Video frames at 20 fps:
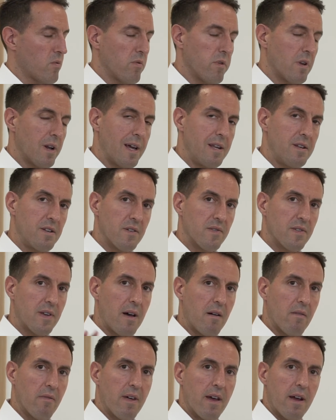all the lenders
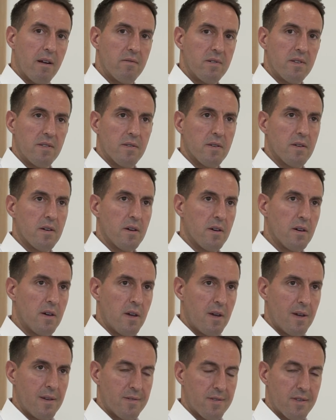out there is
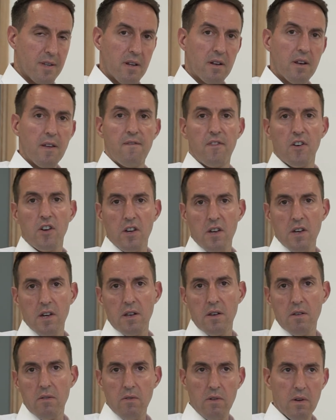
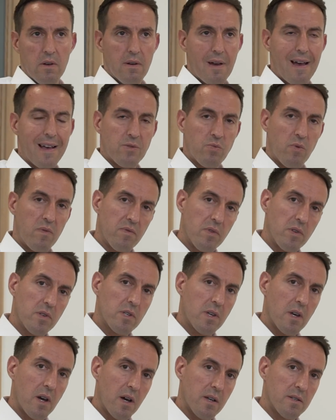significant. As we've
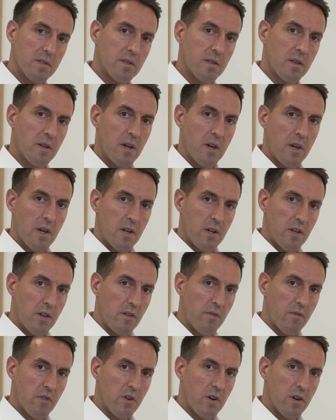discussed,
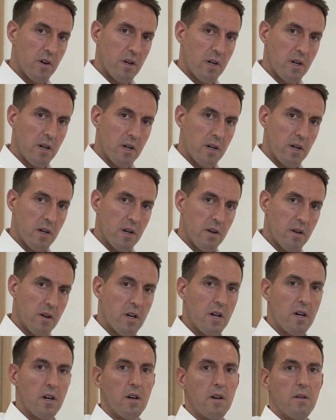you've got
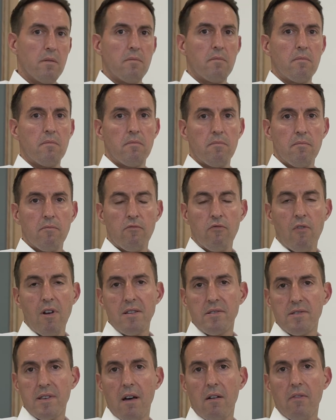
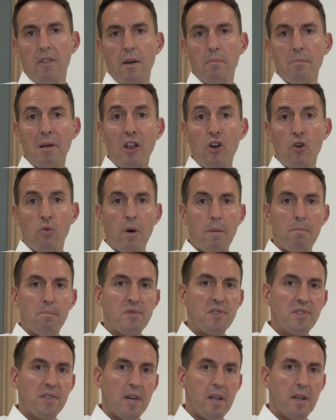rates out there below
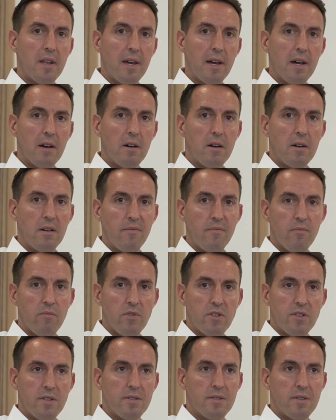1% now,
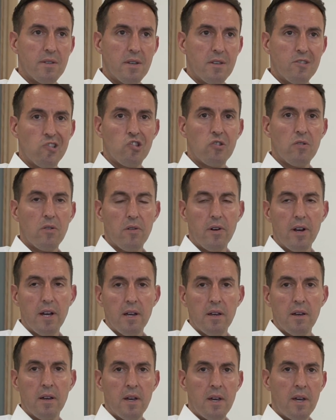which is
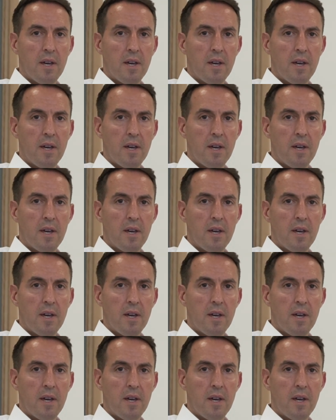historic.